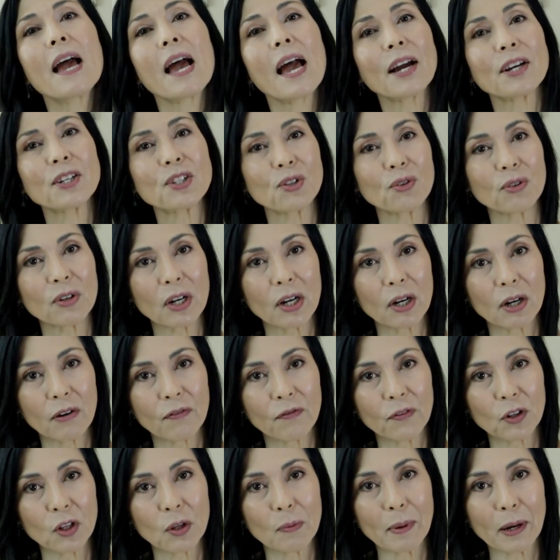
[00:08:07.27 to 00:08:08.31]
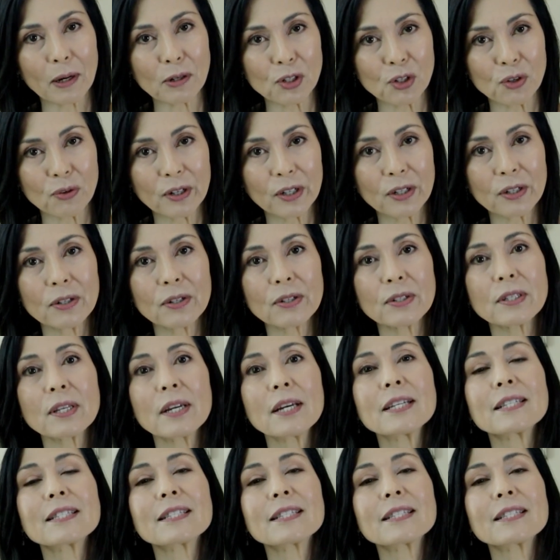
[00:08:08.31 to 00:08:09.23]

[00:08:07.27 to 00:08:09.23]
extra careful about triggers